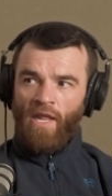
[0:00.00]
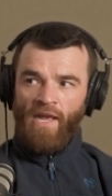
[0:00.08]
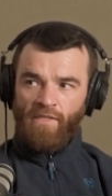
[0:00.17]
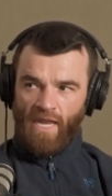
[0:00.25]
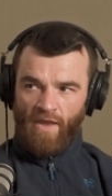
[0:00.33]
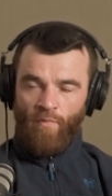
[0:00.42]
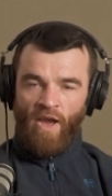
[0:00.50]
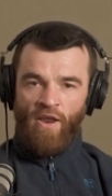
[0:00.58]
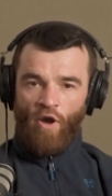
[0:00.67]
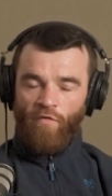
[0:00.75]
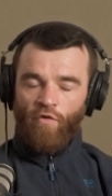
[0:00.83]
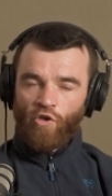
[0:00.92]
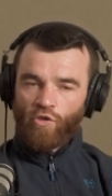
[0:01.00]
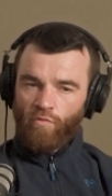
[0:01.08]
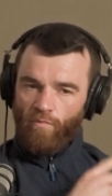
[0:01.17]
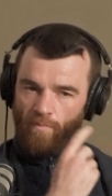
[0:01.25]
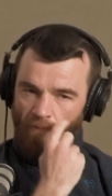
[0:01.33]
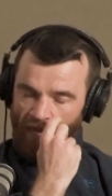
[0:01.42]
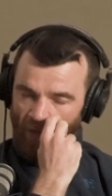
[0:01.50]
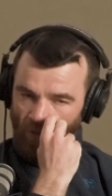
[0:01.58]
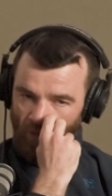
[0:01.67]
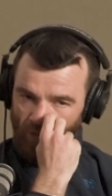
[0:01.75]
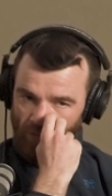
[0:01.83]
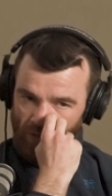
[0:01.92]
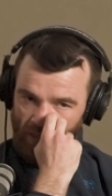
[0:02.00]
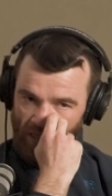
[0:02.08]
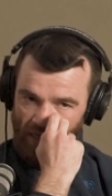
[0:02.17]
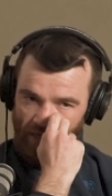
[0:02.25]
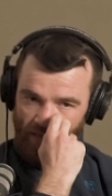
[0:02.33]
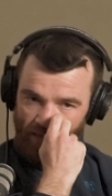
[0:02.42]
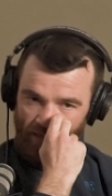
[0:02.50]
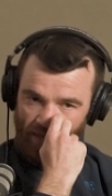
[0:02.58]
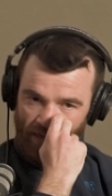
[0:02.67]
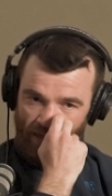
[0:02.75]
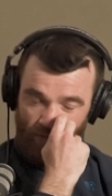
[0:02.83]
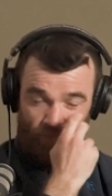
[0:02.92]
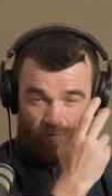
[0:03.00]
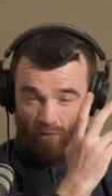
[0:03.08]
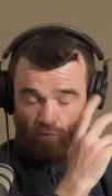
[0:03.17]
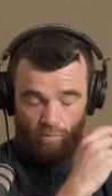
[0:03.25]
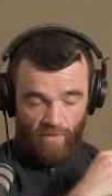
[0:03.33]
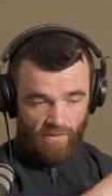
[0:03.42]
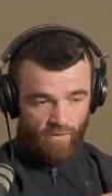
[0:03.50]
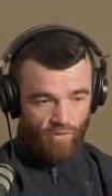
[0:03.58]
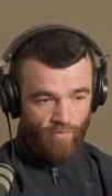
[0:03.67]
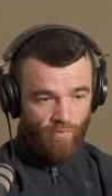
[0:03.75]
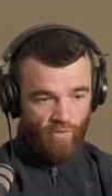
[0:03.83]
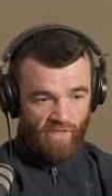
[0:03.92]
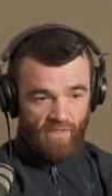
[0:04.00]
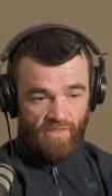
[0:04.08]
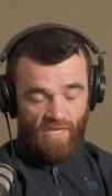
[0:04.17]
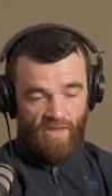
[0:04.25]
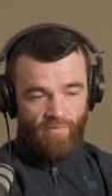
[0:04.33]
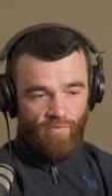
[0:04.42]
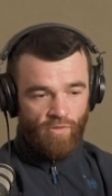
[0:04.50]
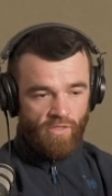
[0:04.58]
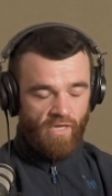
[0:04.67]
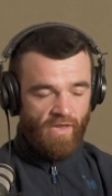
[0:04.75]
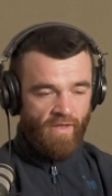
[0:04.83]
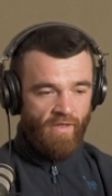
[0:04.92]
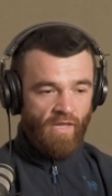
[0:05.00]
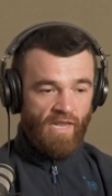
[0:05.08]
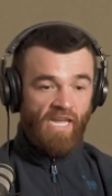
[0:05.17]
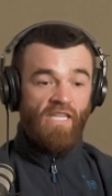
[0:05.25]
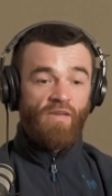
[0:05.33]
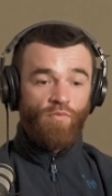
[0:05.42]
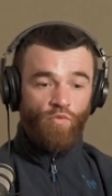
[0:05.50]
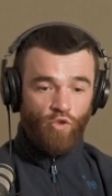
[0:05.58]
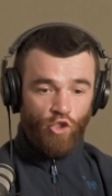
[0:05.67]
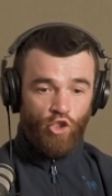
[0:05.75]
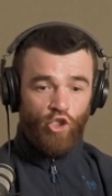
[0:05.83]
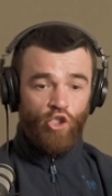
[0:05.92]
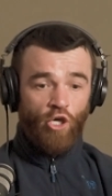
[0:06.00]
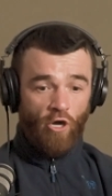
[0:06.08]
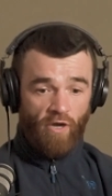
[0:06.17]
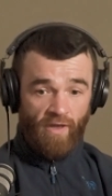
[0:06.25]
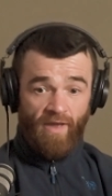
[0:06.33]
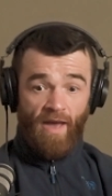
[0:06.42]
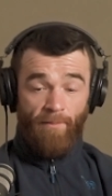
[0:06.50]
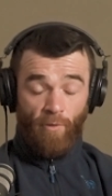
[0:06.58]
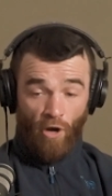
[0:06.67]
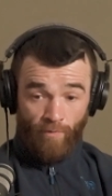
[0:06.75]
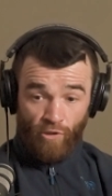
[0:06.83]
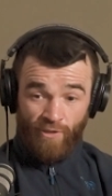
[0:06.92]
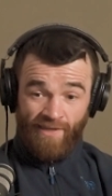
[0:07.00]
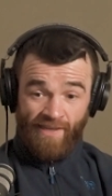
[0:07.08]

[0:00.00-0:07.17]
Lad, it went off because my uncle was there. I obviously don't speak to them, but at the time he was there. Lad, it was shocking. I promise you,